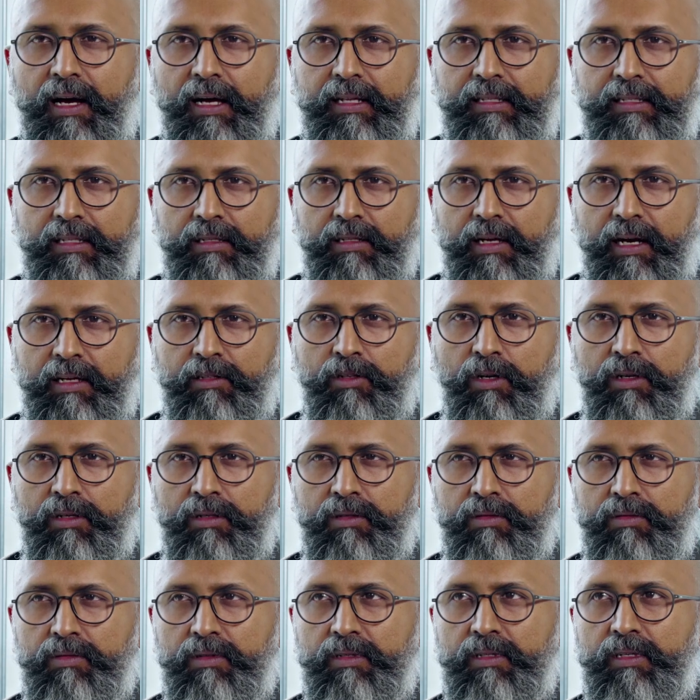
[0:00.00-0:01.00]
And I thought,
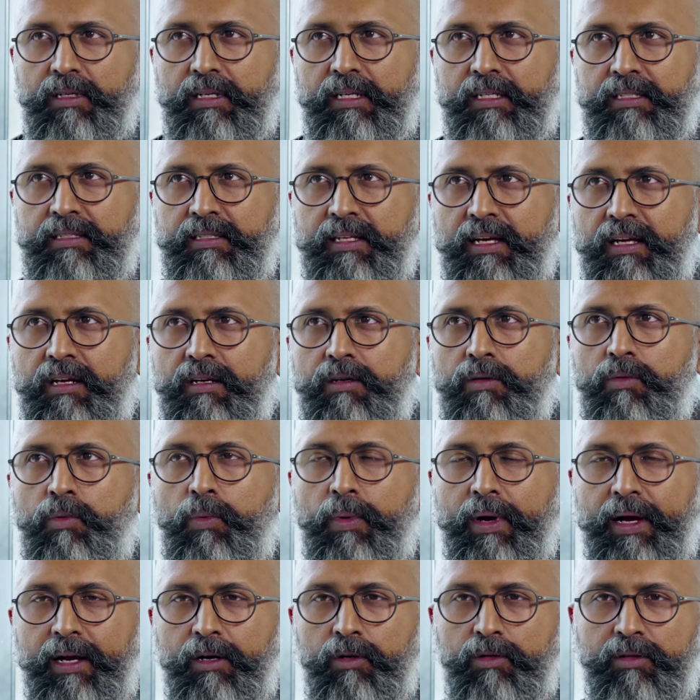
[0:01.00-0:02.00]
is there a
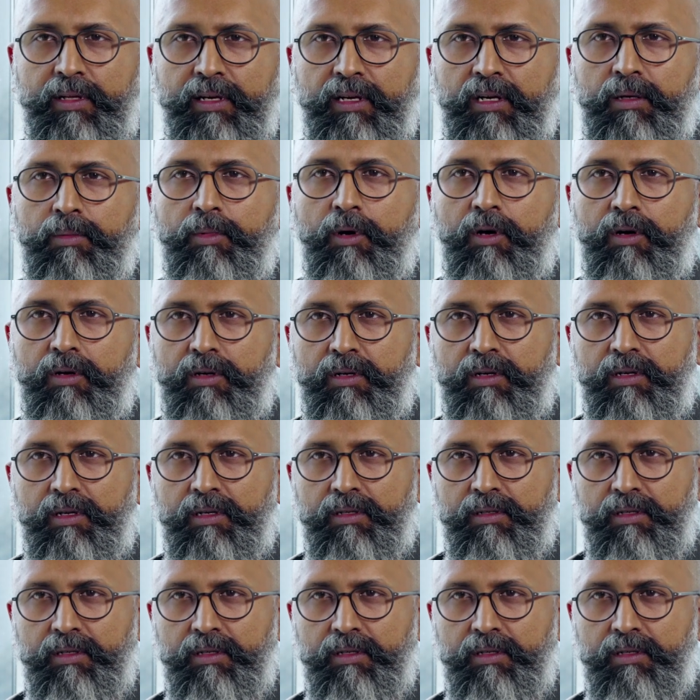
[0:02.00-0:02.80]
way to think about